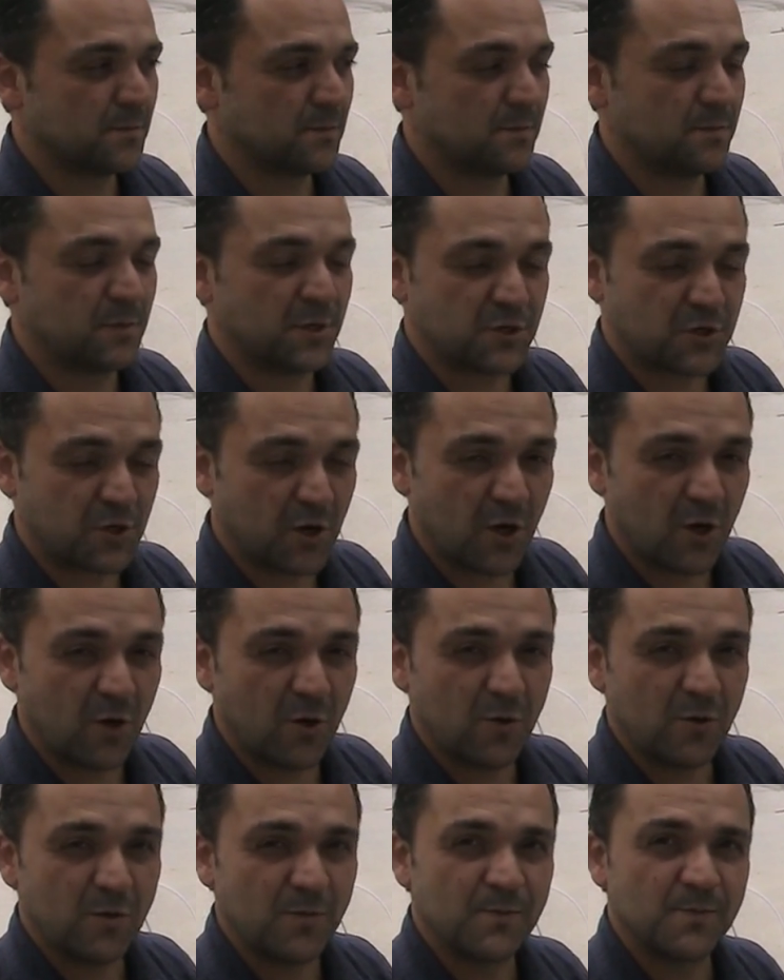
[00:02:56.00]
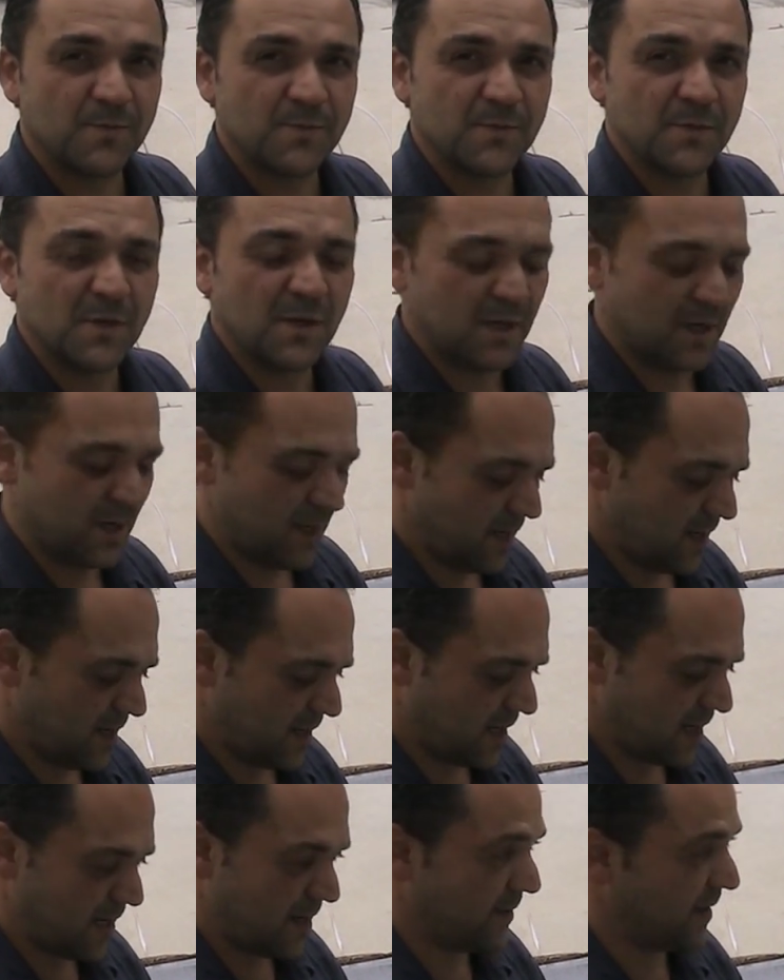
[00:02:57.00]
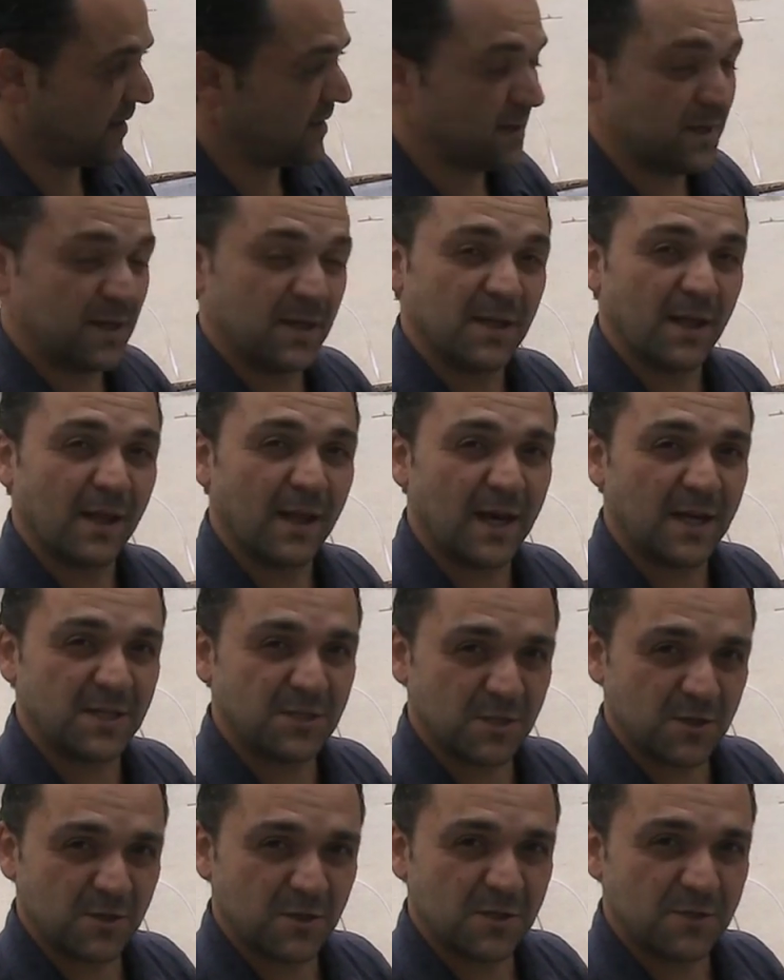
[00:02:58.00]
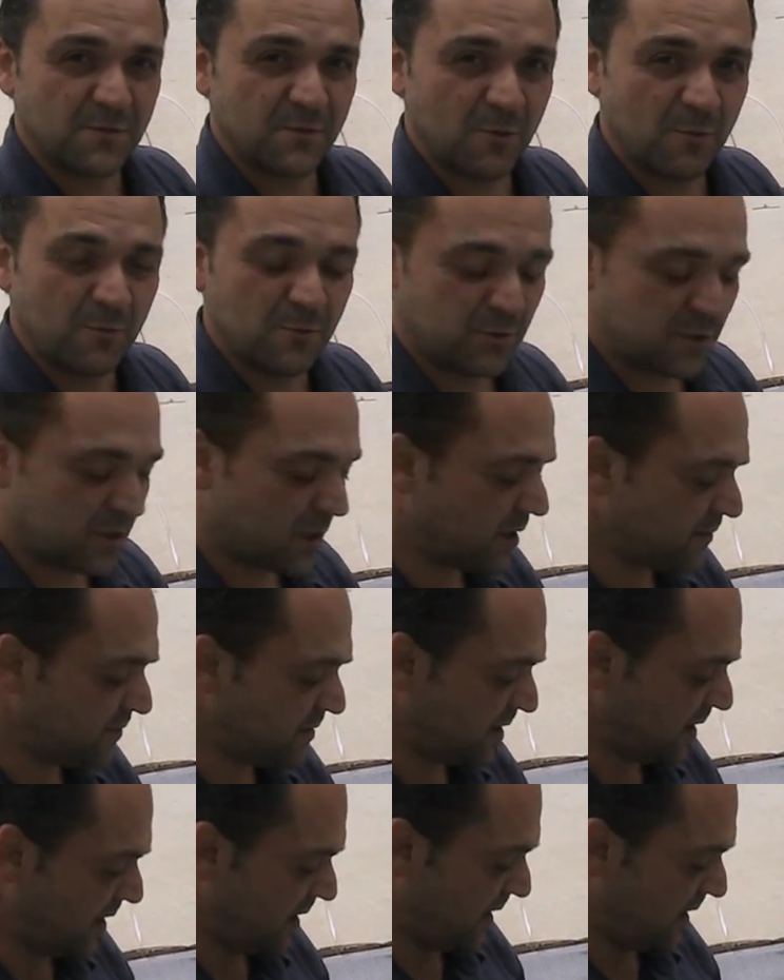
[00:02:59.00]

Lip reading: Patrol, and the larger size 4-wheel drives,